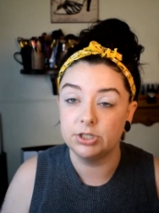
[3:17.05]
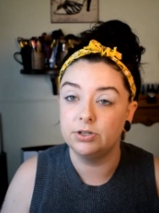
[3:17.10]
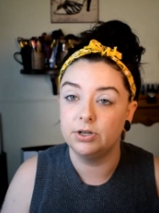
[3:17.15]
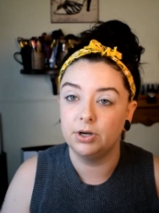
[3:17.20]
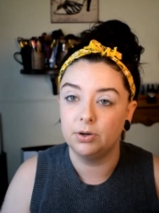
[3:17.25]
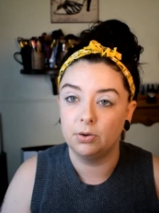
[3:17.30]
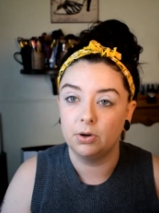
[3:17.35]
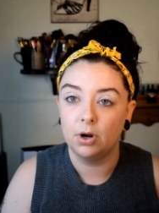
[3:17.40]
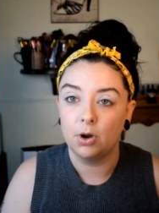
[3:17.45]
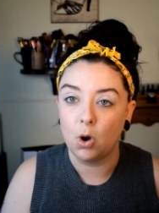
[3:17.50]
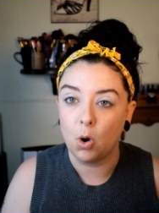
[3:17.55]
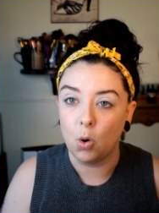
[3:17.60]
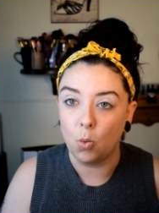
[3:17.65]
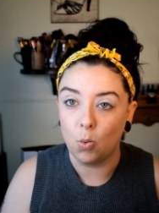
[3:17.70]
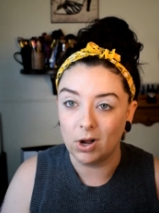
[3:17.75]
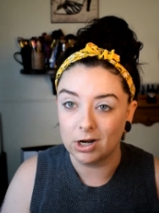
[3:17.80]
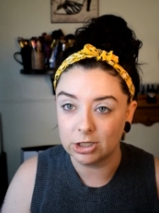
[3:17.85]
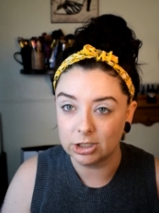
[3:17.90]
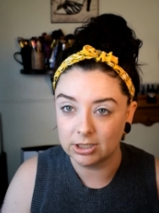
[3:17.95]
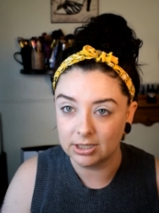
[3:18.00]
you didn't
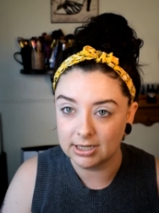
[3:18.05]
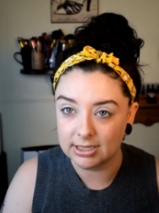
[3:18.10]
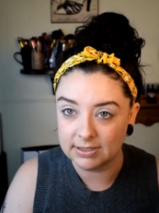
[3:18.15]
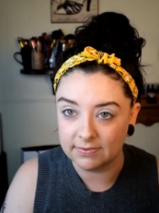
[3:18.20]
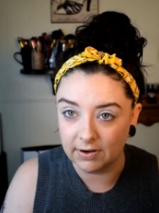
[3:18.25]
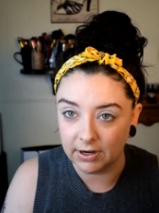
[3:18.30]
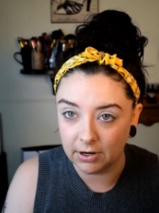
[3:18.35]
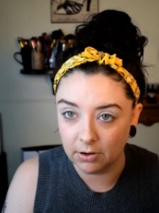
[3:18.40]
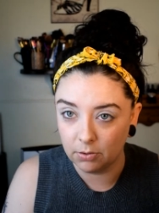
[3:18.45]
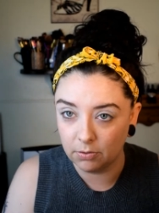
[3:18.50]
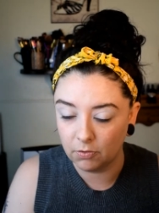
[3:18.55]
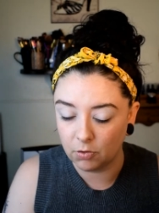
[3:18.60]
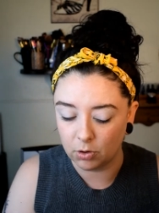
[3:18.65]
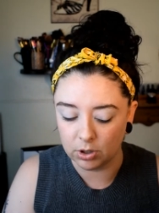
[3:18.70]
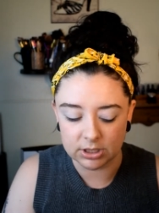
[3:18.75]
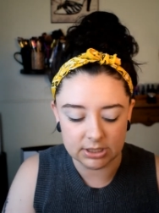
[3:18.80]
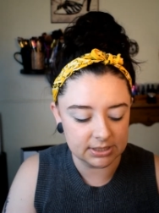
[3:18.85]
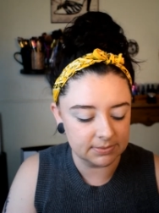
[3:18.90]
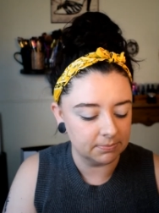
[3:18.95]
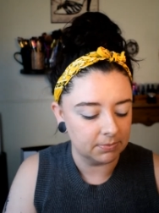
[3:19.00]
watch the last video, of
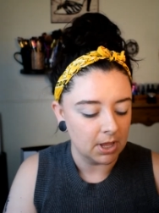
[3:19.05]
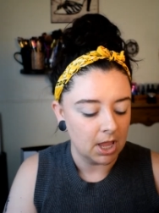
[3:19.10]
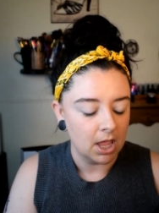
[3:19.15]
course.